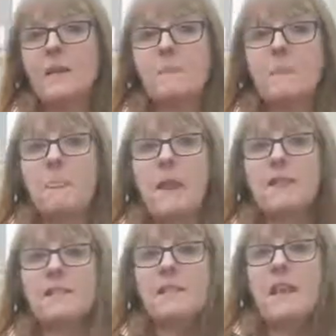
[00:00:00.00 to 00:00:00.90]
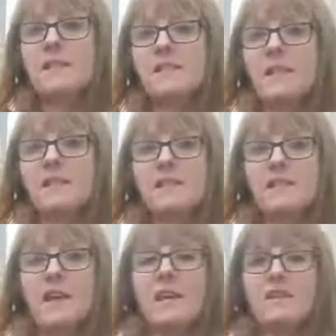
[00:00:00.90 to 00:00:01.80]
well,
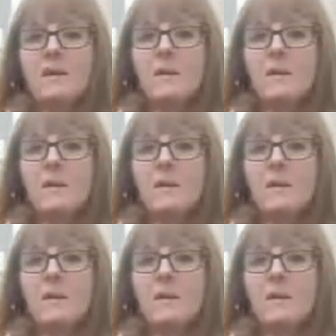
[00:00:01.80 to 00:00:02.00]
it's